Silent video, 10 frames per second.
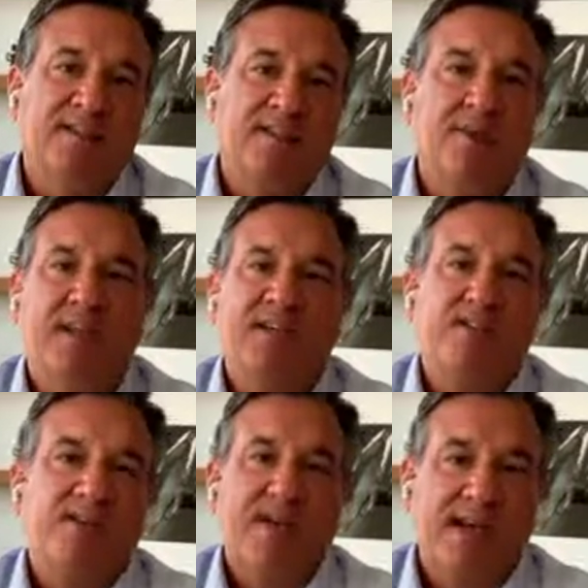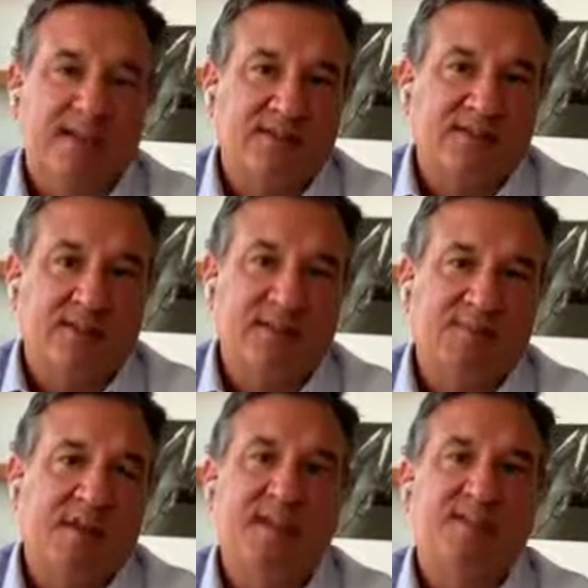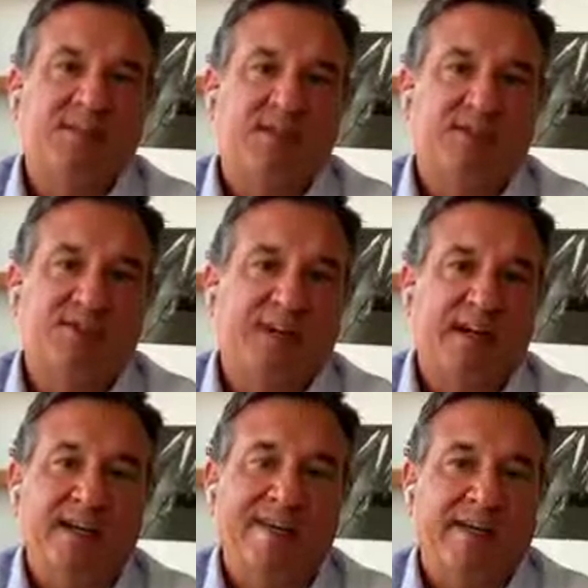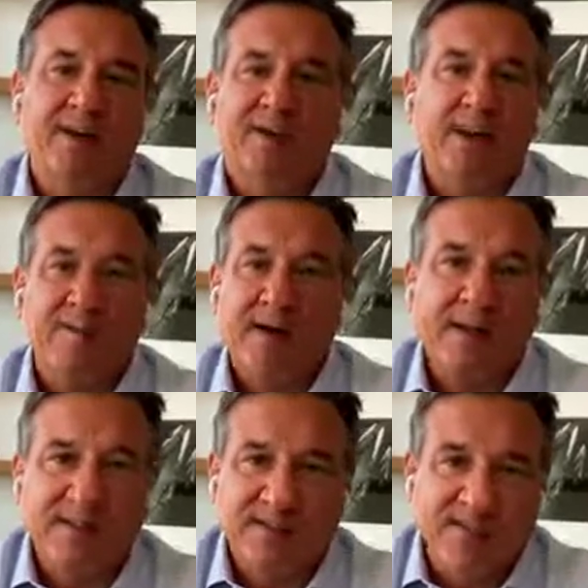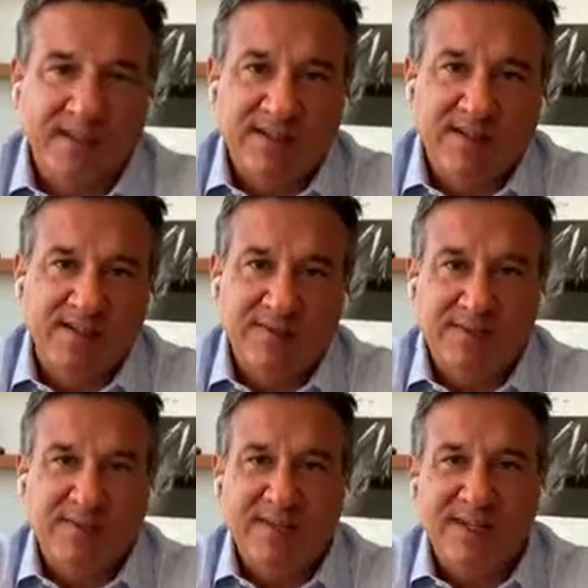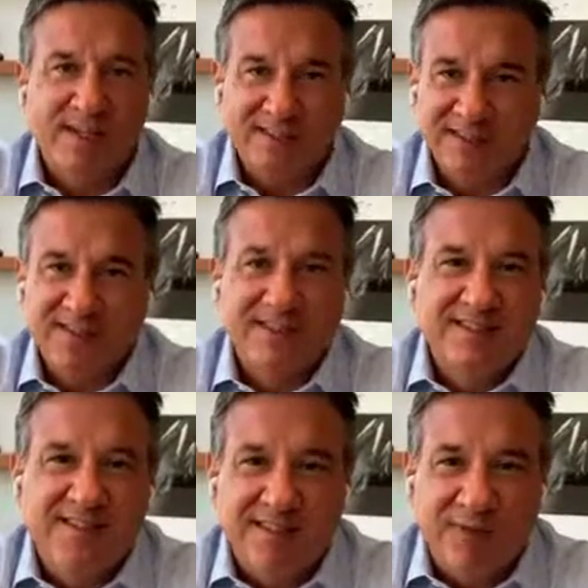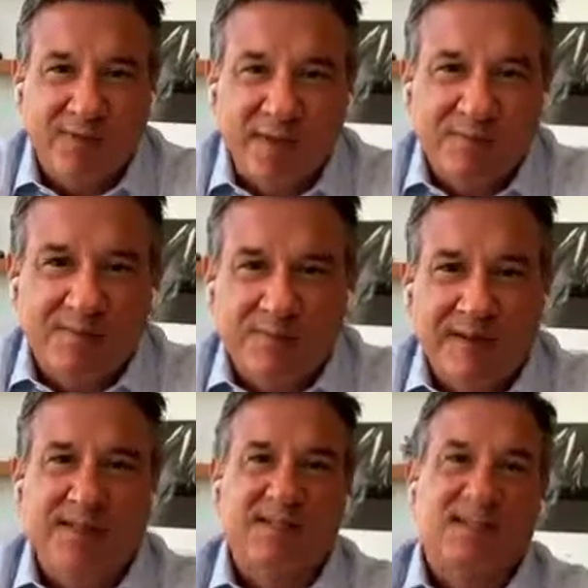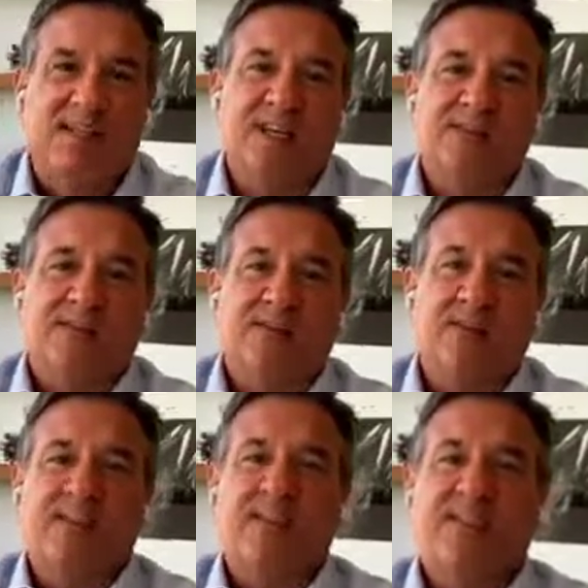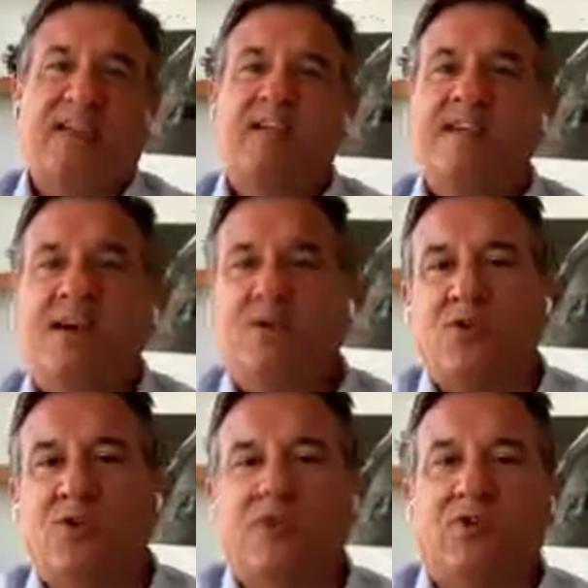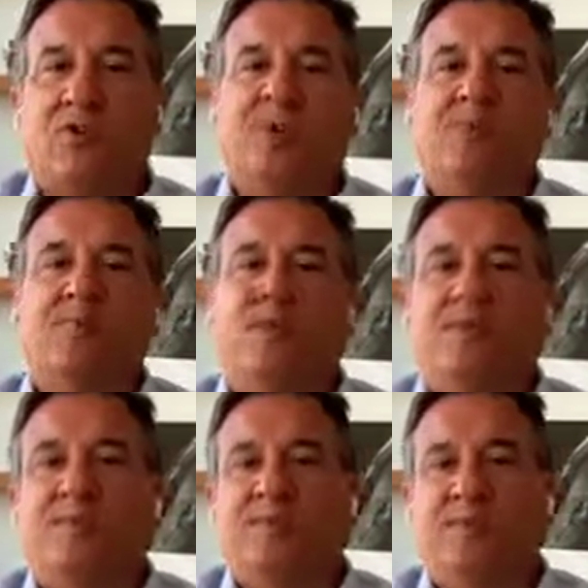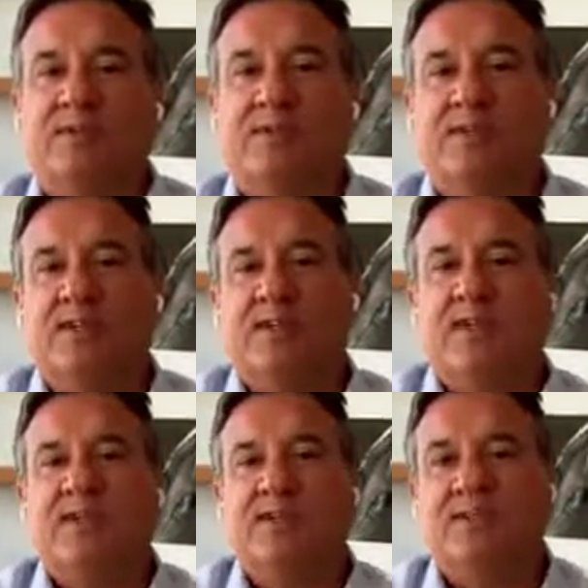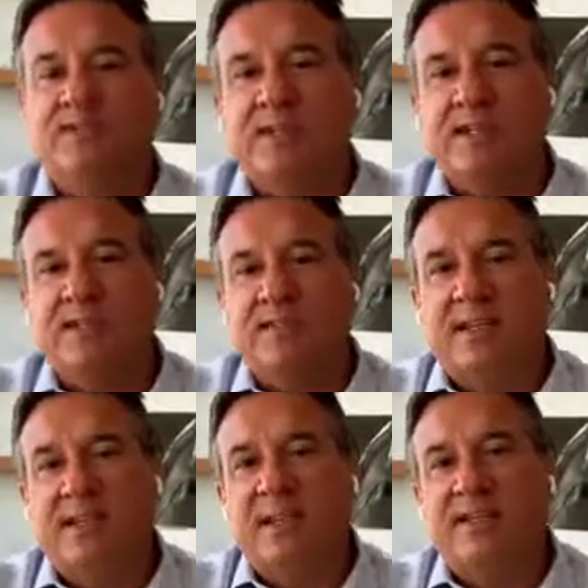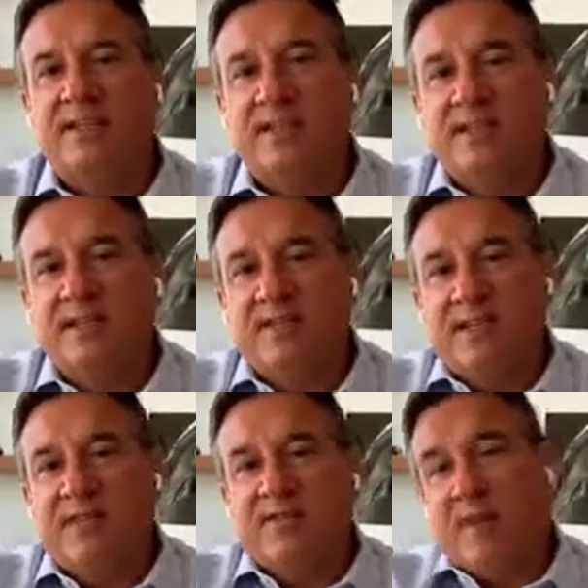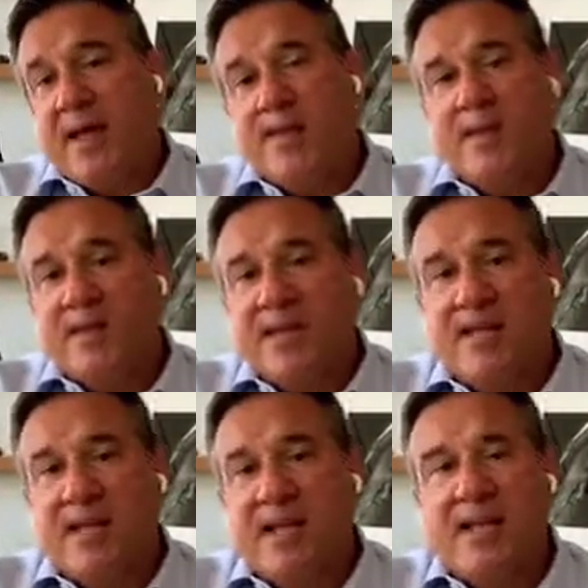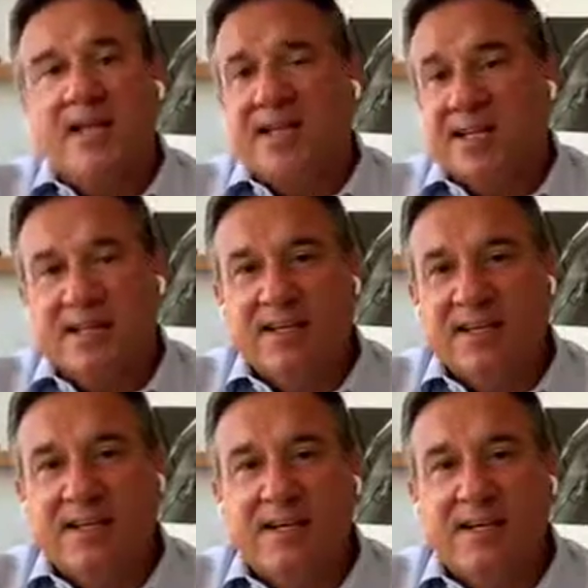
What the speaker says: simulation-based or experience-based training. Airline pilots have done this for years to get reps and be successful. That's now going across multiple industries. And if the pandemic did anything